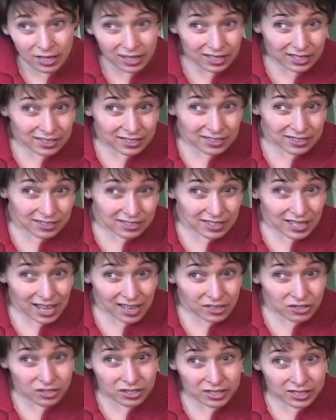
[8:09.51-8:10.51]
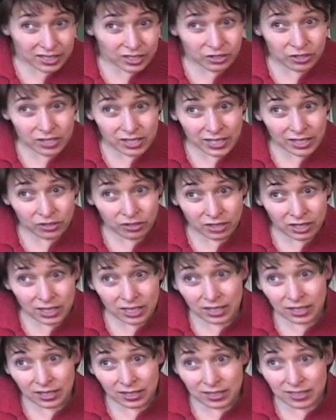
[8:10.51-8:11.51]
It's actually near
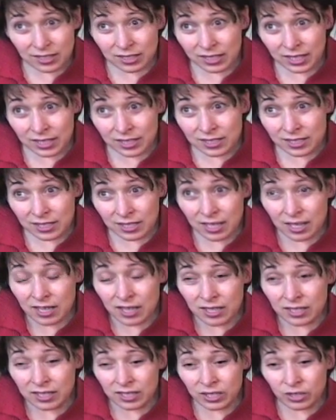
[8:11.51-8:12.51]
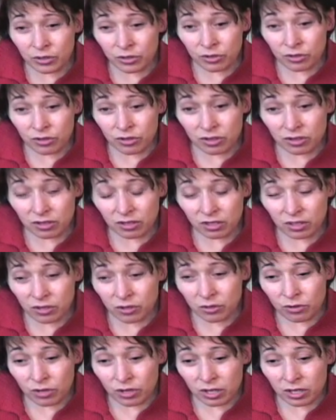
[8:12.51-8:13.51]
Saint-Denis. It's near
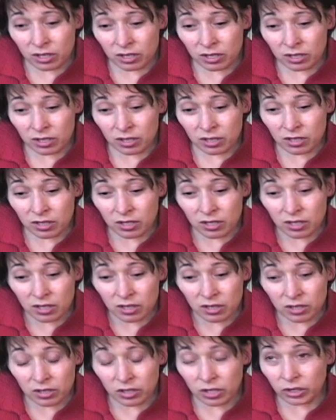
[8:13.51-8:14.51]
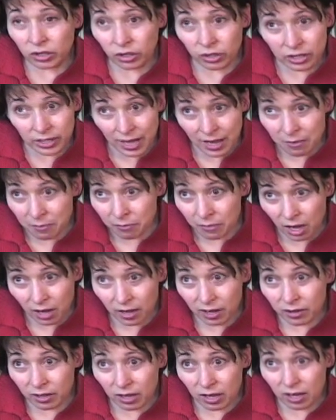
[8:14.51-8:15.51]
the Notre Dame
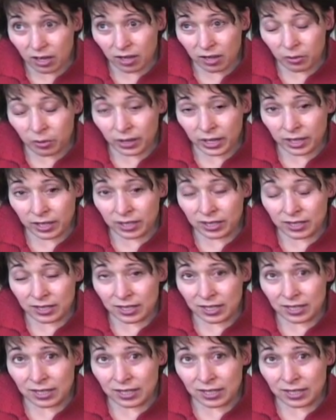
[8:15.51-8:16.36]
highway.